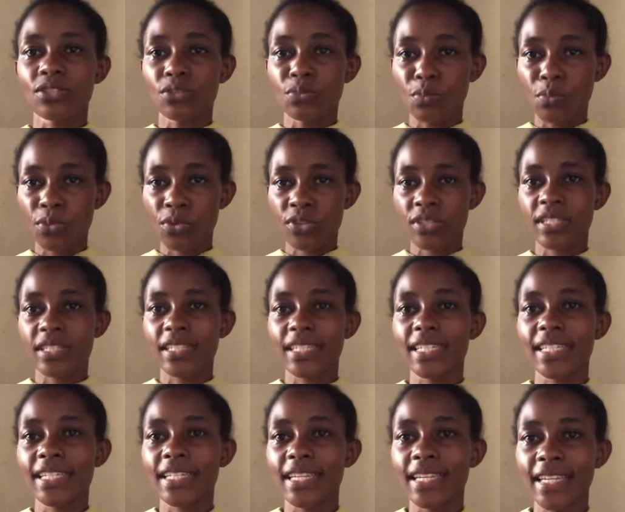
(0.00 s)
mostly
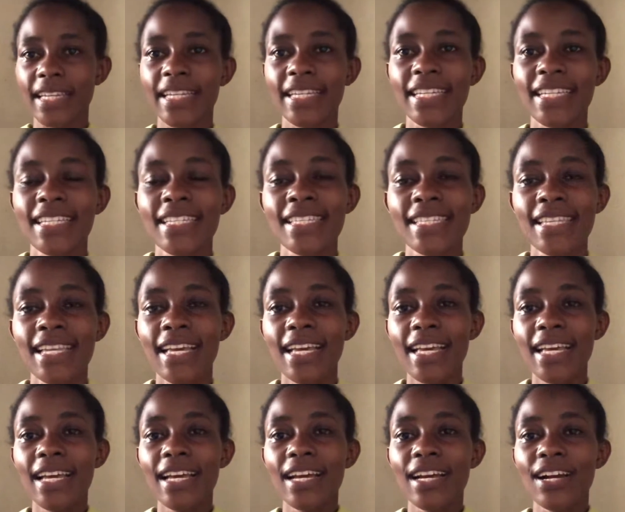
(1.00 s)
in ladies
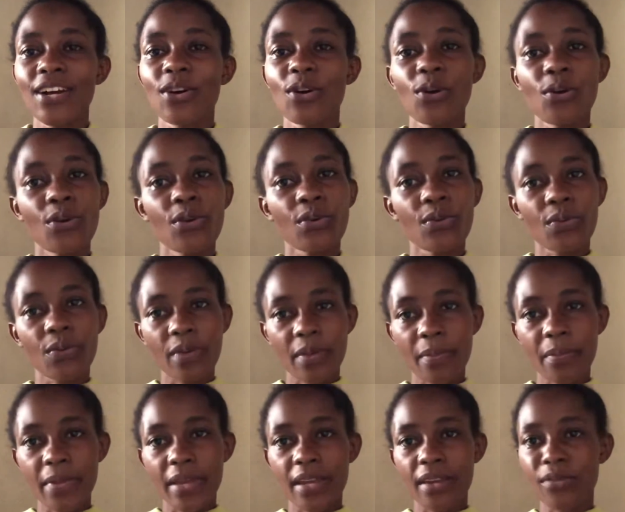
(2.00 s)
or
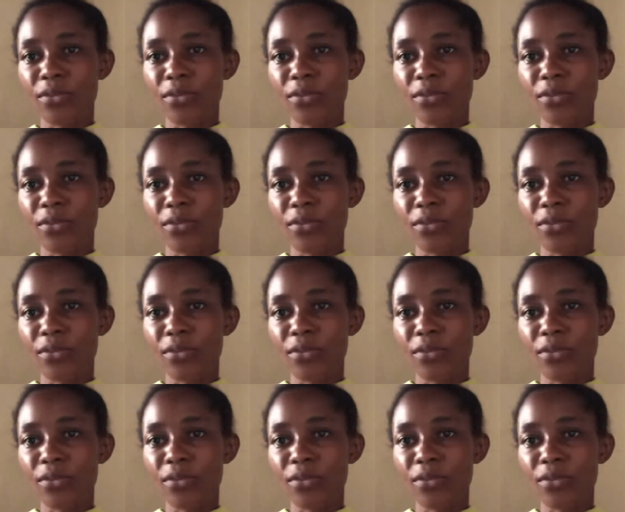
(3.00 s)
women.